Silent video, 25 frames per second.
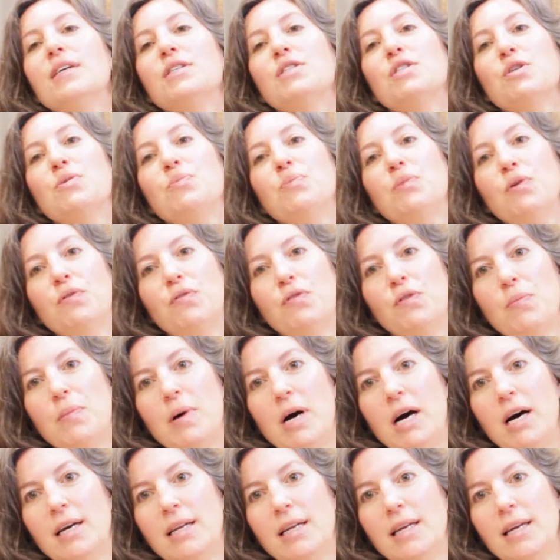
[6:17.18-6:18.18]
to move the
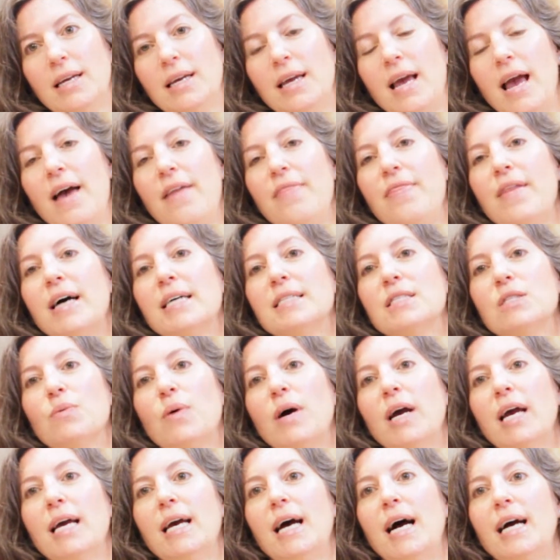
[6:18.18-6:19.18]
body, and that's
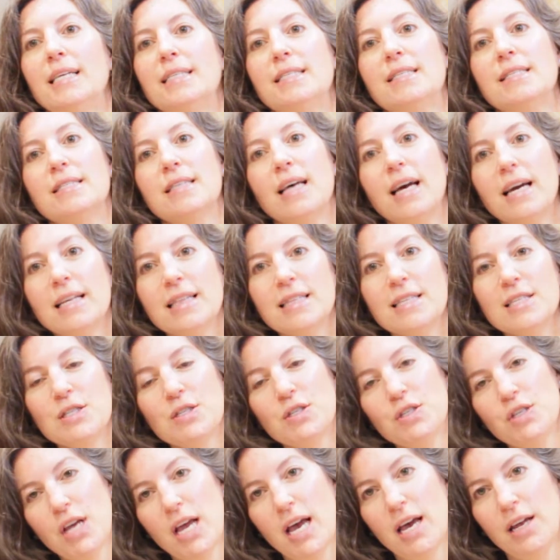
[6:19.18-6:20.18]
why I designed this
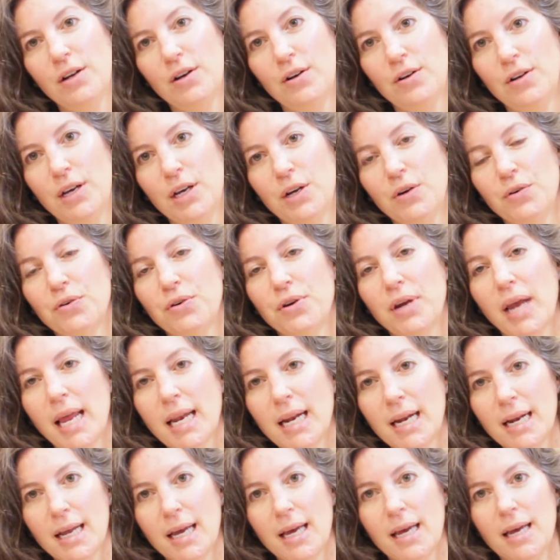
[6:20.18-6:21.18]
channel and
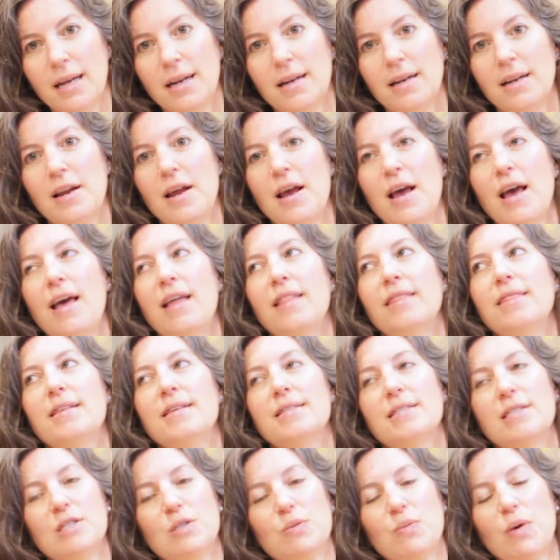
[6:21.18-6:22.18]
created it.
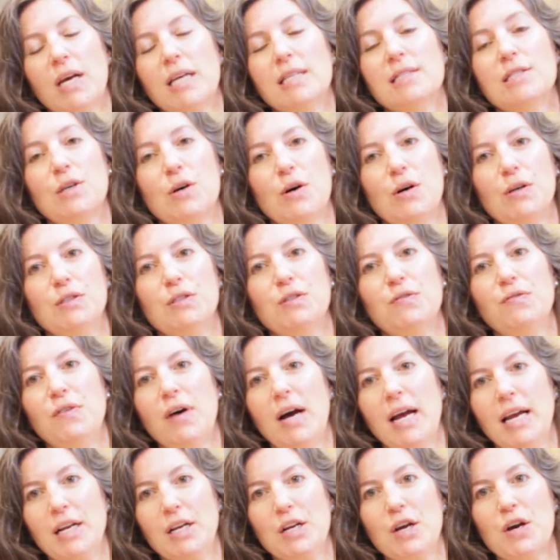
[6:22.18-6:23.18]
This is why it's called
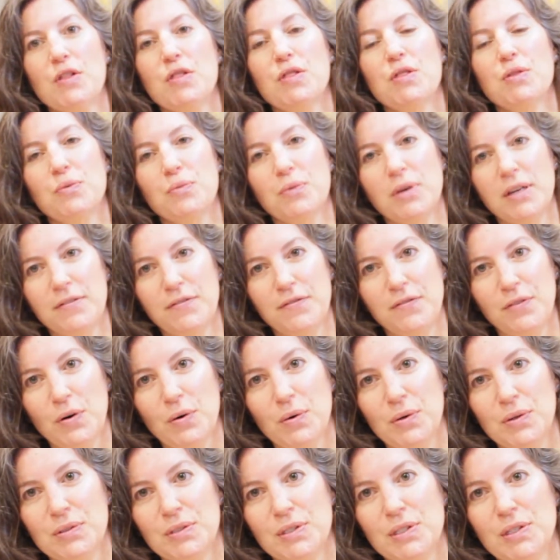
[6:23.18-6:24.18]
Divine
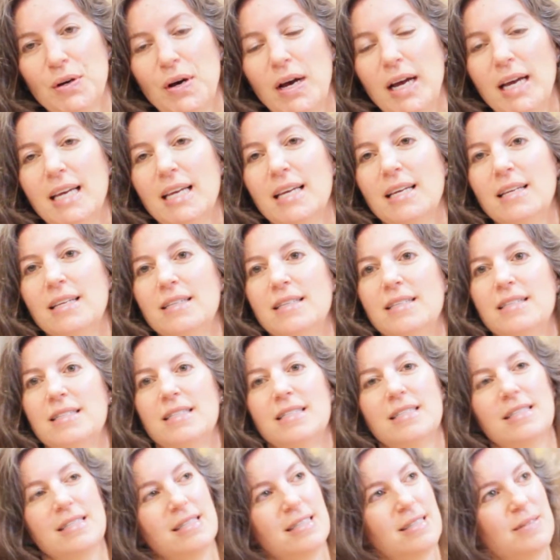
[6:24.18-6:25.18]
Threefold. So I can,
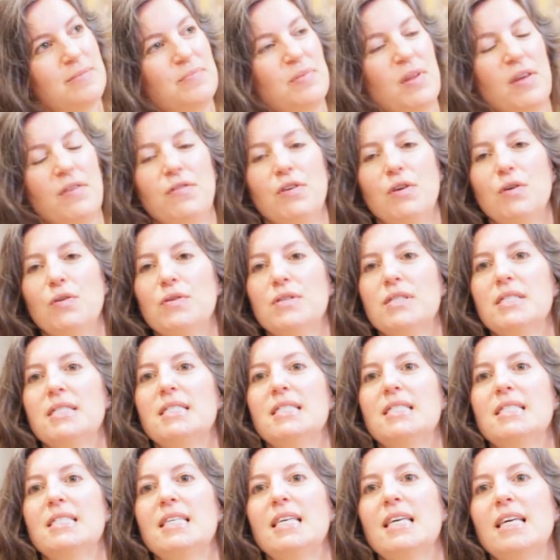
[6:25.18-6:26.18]
if you
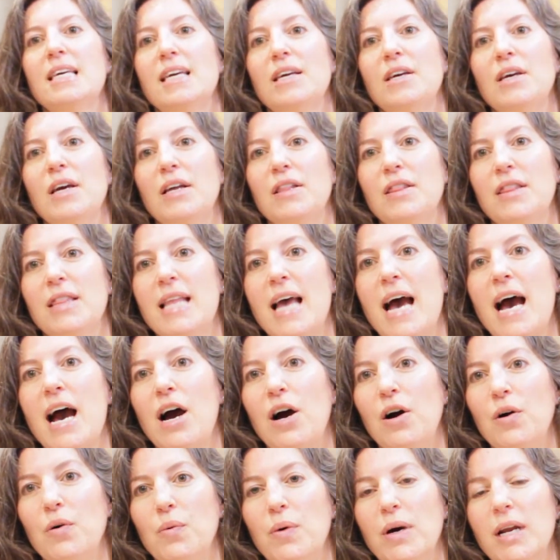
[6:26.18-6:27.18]
see
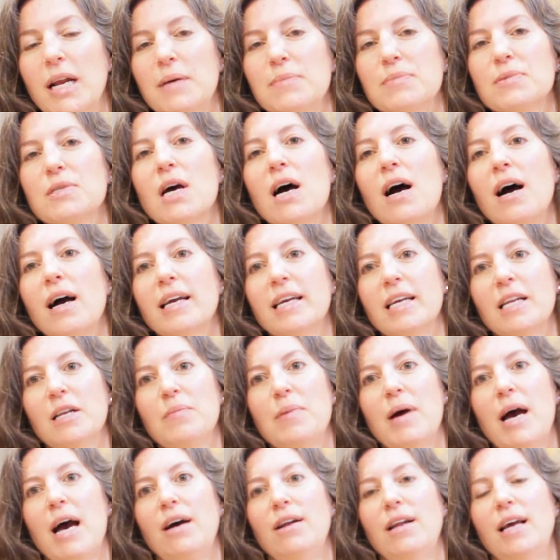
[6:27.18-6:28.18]
now what I'm talking
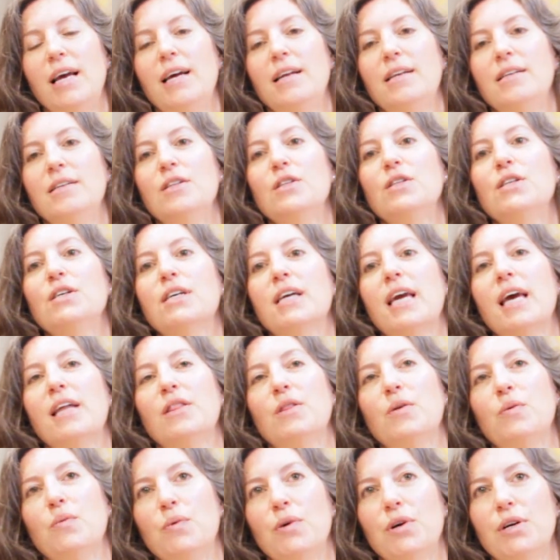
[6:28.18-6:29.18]
about and look at
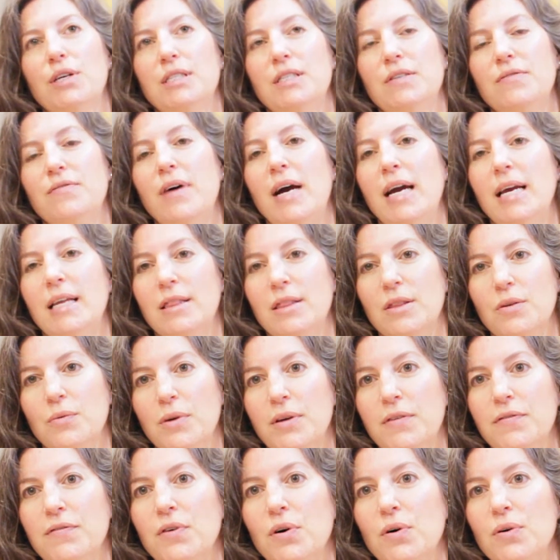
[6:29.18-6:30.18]
the word Divine
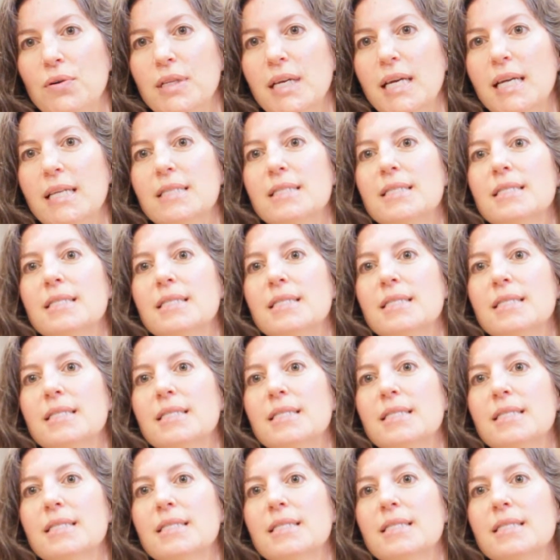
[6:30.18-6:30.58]
Threefold,